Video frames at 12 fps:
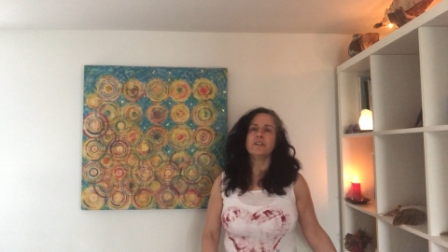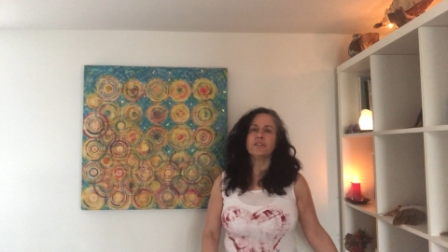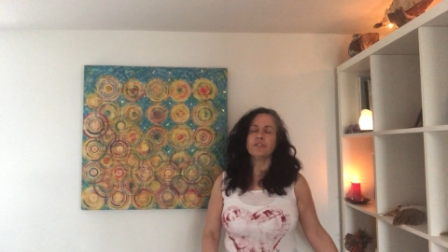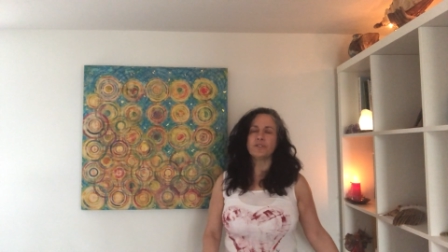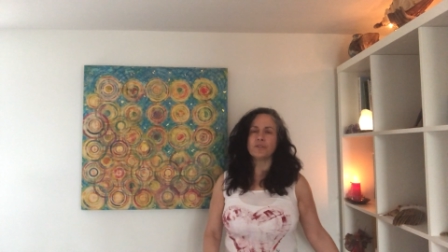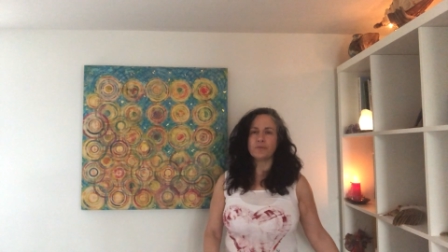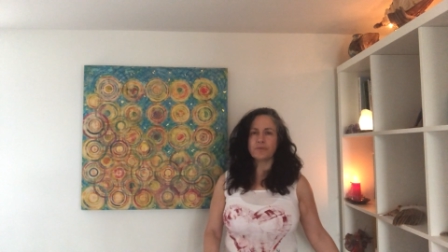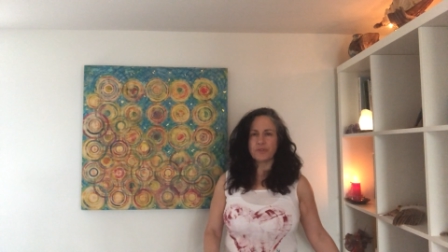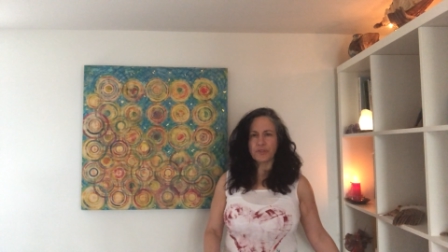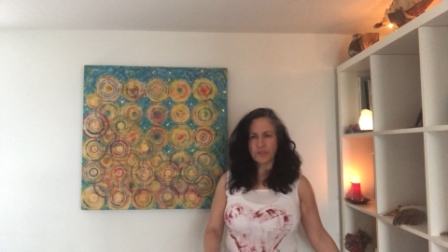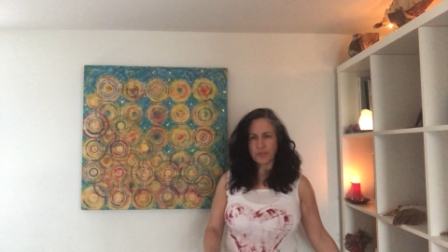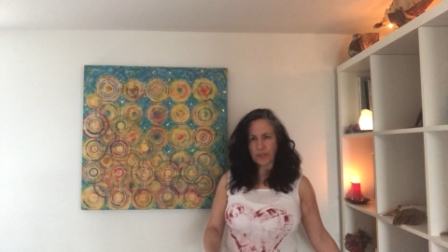You don't
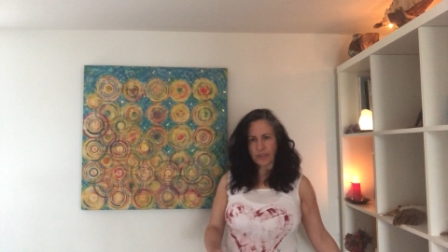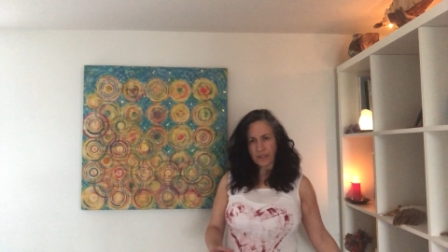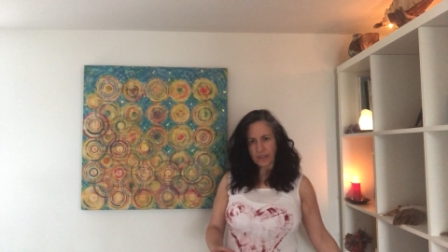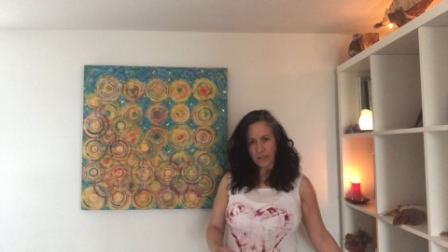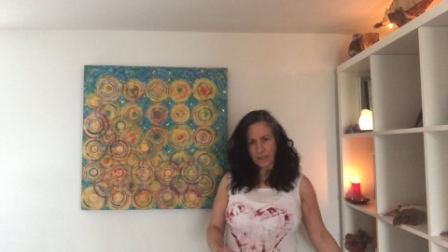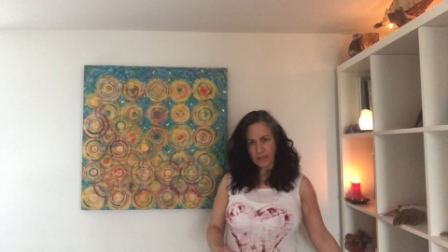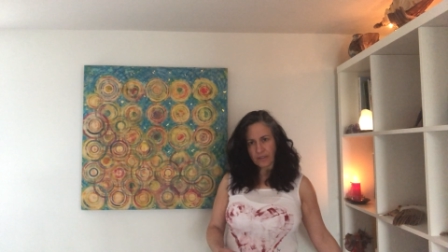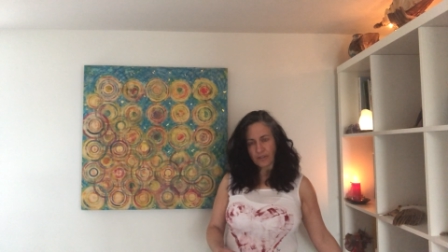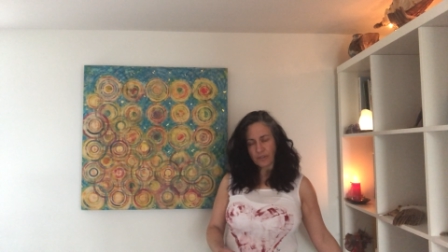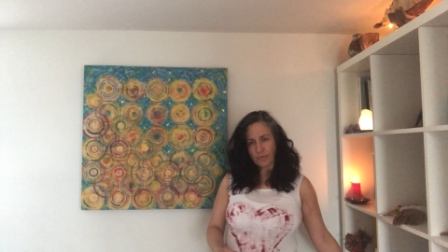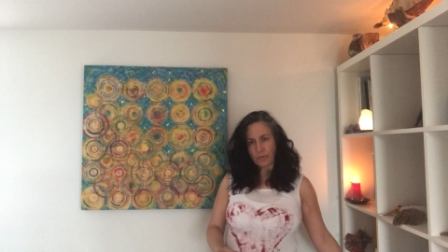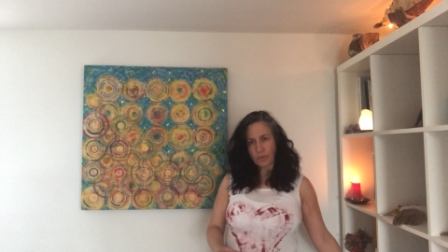strike
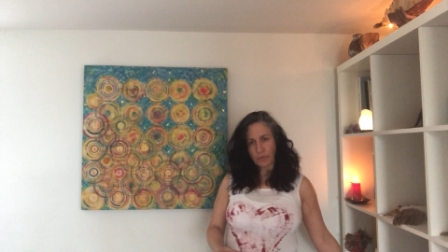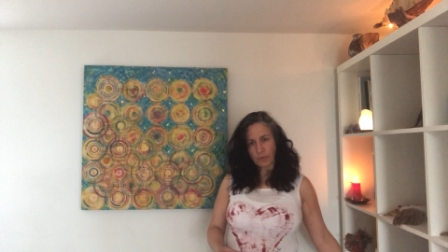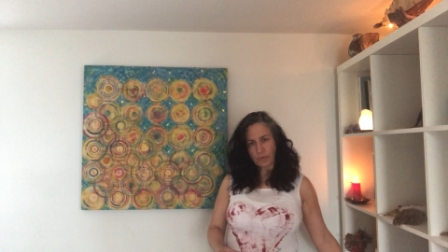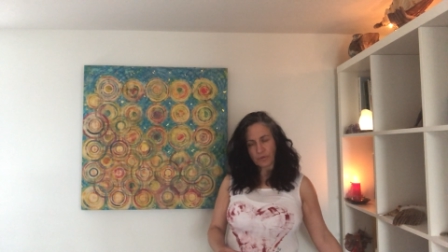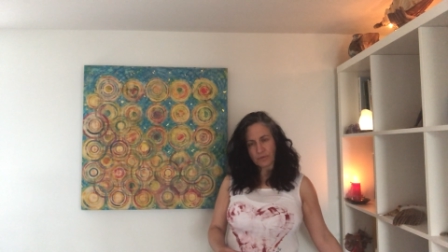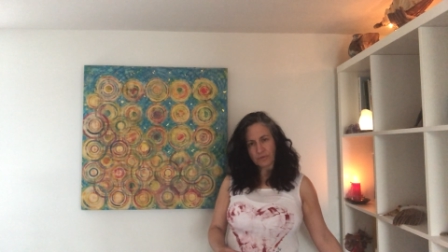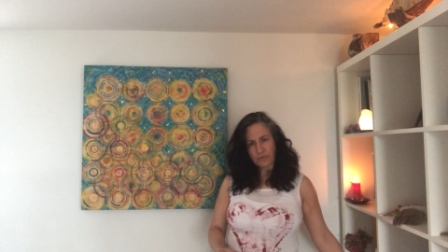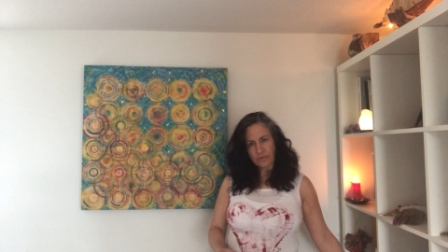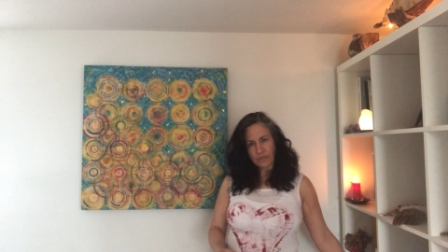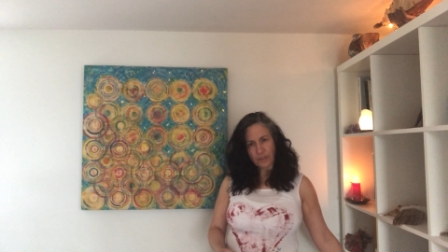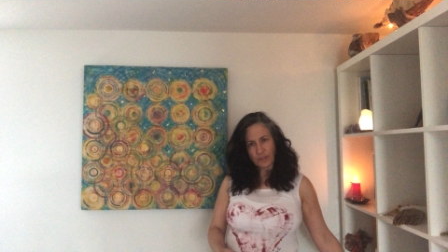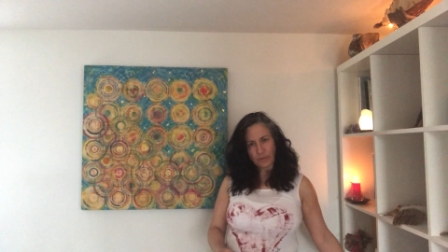the bowl,
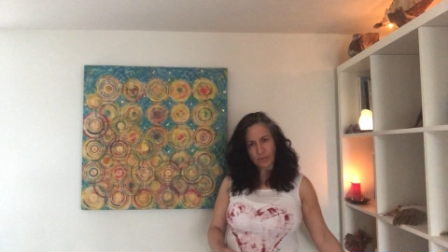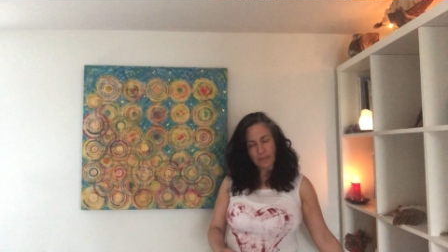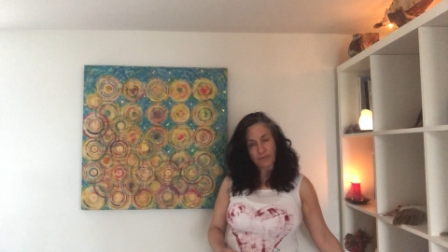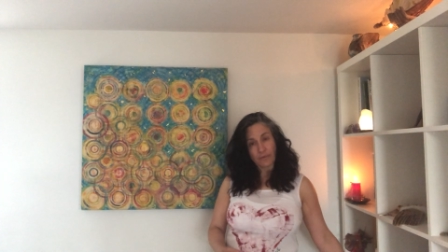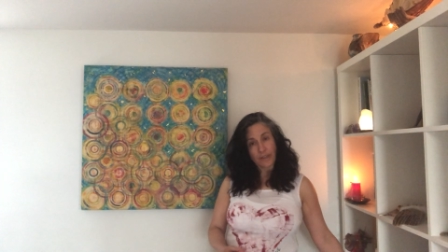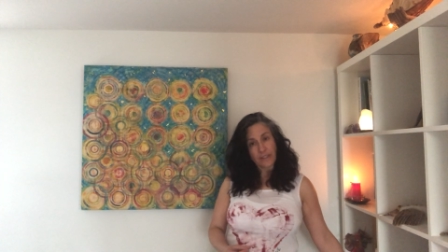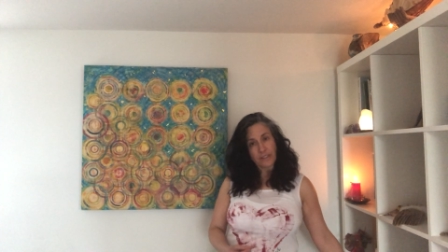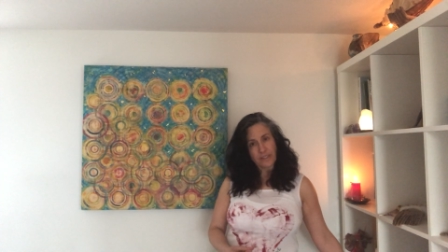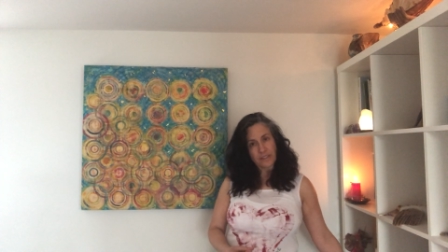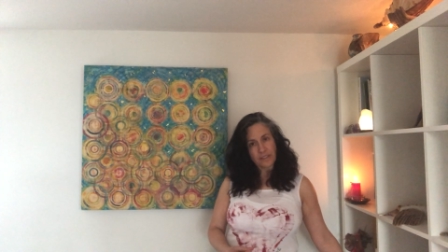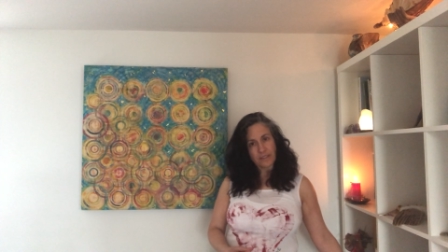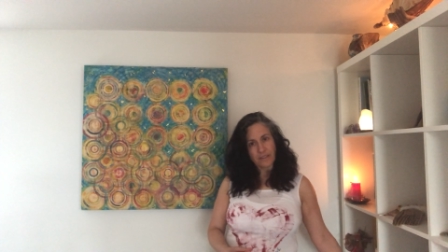you invite
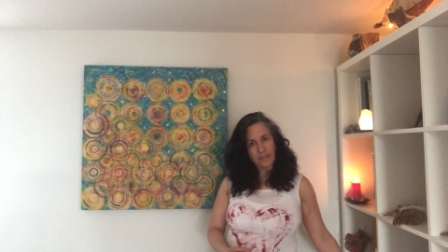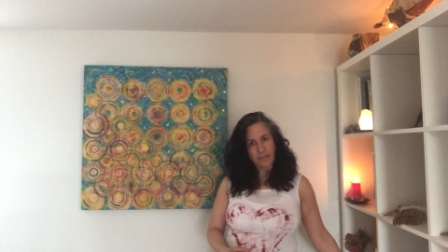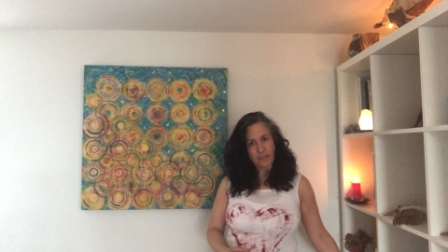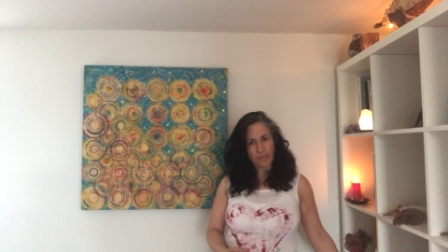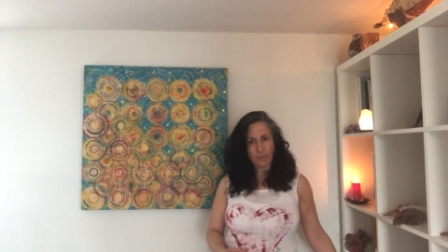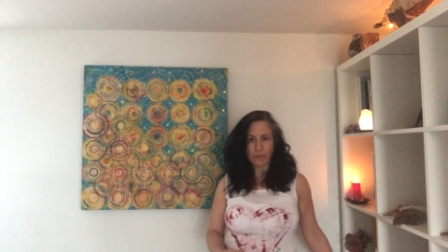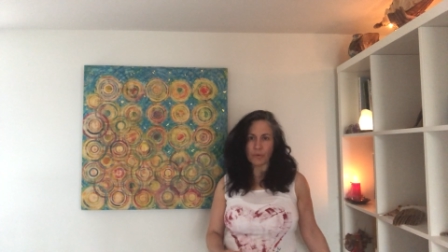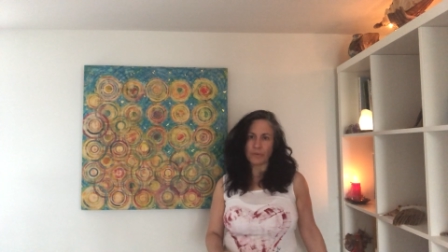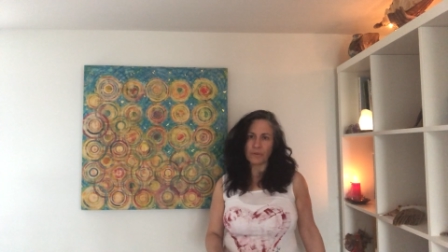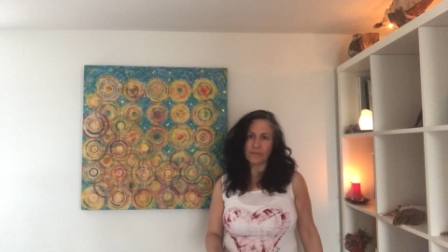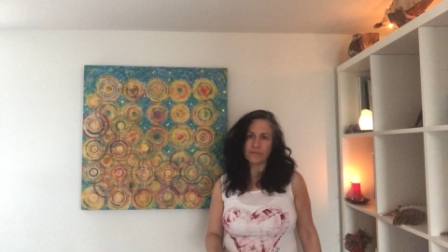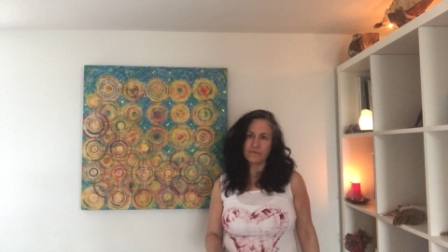the bowl.